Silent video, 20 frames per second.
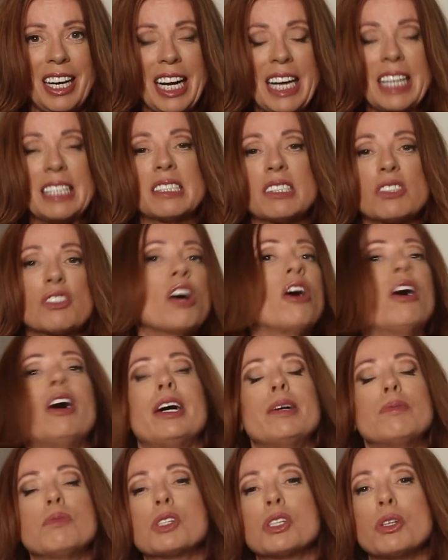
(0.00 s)
It's
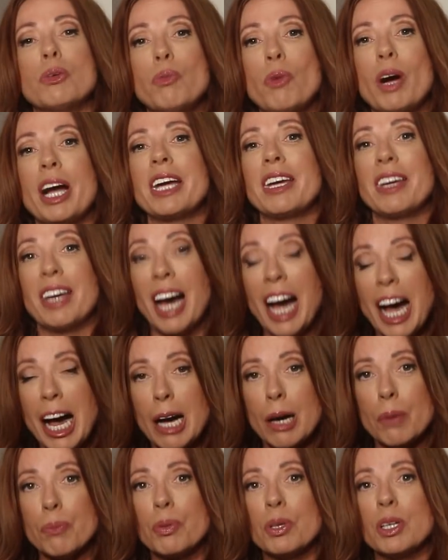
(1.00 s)
time to wake
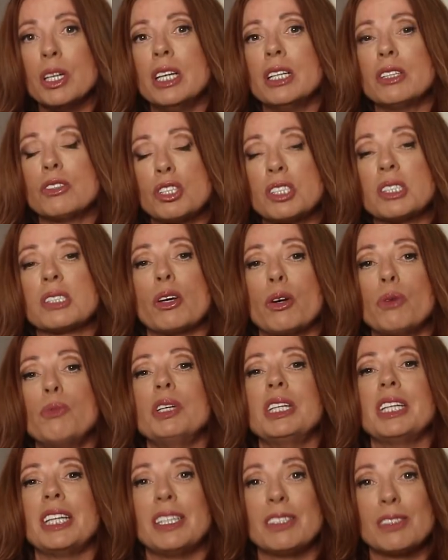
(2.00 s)
up to so
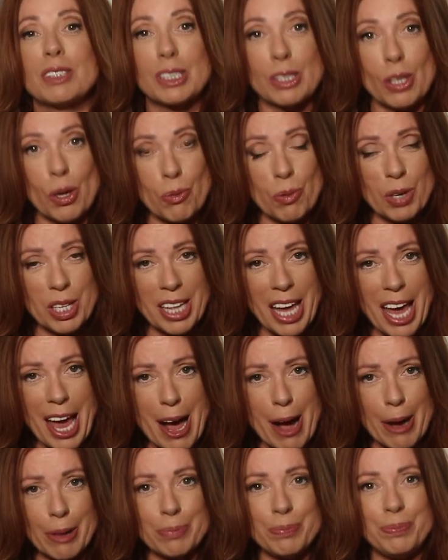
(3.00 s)
within, so
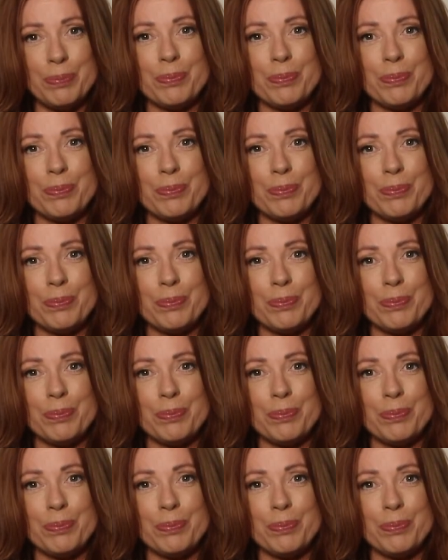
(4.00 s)
without.